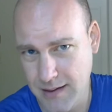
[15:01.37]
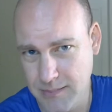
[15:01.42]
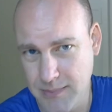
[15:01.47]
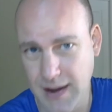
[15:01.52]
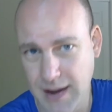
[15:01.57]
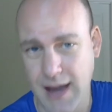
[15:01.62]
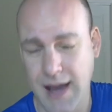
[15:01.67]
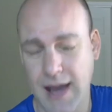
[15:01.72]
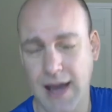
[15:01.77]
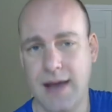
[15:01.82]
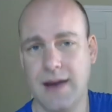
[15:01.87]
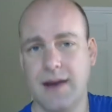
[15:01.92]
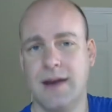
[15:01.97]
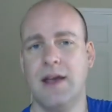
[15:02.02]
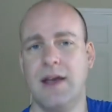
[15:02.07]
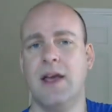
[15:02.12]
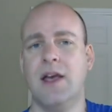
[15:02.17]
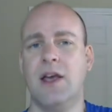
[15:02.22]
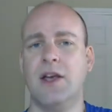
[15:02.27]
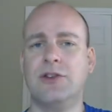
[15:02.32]
bad,
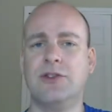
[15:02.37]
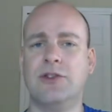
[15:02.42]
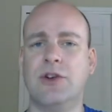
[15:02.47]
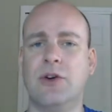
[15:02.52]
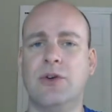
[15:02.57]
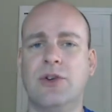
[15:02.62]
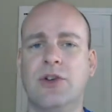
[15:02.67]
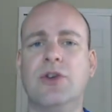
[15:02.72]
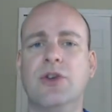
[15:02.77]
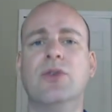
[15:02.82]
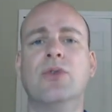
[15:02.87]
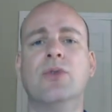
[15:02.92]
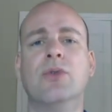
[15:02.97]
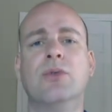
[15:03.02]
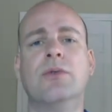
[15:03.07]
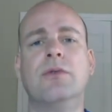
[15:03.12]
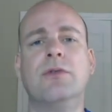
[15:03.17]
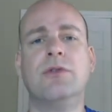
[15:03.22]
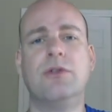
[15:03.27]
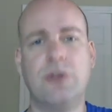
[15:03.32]
so
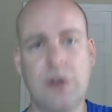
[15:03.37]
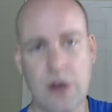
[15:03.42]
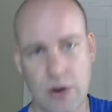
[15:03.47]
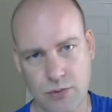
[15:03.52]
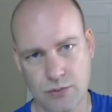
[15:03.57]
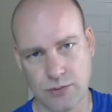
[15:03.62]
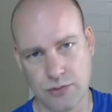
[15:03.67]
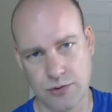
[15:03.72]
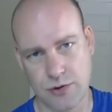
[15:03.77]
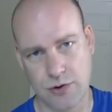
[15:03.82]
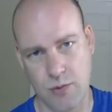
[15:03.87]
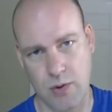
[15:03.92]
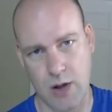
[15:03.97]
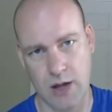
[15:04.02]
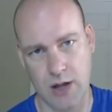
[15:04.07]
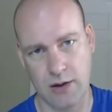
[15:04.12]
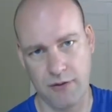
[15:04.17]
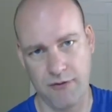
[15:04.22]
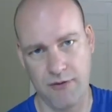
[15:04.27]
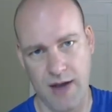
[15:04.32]
you don't
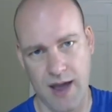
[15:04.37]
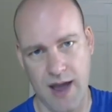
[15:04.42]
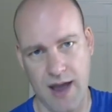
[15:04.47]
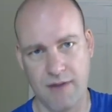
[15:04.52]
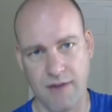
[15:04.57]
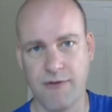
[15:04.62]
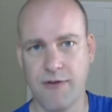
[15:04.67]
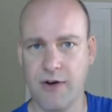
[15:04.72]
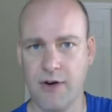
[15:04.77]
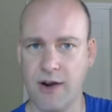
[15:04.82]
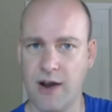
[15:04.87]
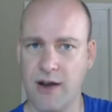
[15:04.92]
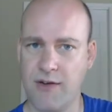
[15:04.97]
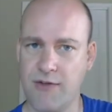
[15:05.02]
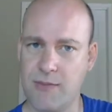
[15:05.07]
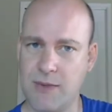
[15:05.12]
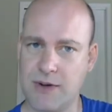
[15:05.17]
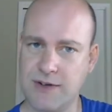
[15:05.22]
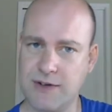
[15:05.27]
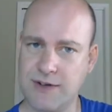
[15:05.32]
qualify for
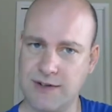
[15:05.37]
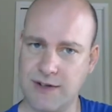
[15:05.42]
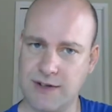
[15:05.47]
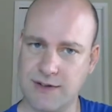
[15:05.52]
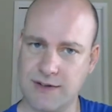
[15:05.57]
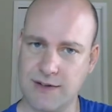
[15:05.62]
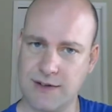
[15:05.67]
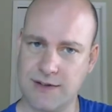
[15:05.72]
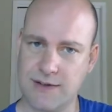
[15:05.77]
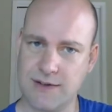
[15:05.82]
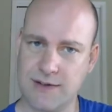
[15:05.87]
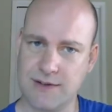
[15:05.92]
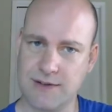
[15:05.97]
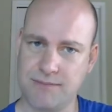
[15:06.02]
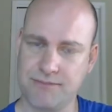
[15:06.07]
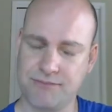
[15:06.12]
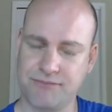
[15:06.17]
government assistance.